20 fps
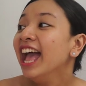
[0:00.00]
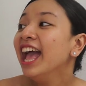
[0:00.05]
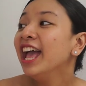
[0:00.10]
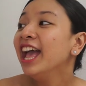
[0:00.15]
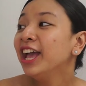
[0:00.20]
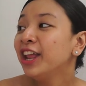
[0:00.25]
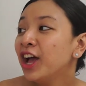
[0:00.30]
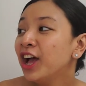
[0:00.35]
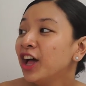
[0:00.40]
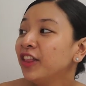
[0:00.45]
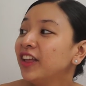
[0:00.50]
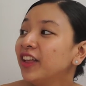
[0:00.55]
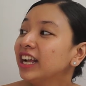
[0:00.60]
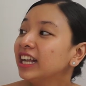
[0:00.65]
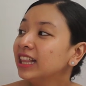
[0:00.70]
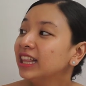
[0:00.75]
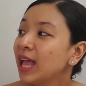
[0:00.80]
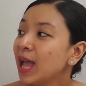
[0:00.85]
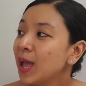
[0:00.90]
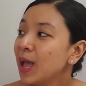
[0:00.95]
and all the
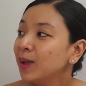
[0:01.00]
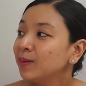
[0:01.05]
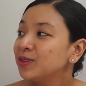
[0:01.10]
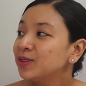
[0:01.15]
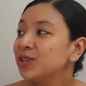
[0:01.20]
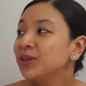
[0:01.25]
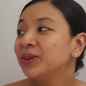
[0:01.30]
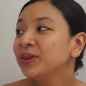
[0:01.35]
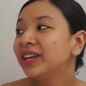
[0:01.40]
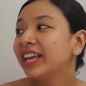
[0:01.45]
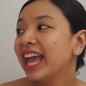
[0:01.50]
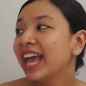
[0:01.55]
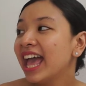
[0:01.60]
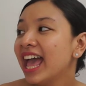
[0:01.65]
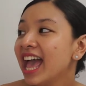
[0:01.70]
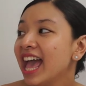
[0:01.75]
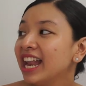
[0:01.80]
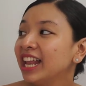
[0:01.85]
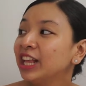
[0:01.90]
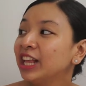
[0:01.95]
clubs you get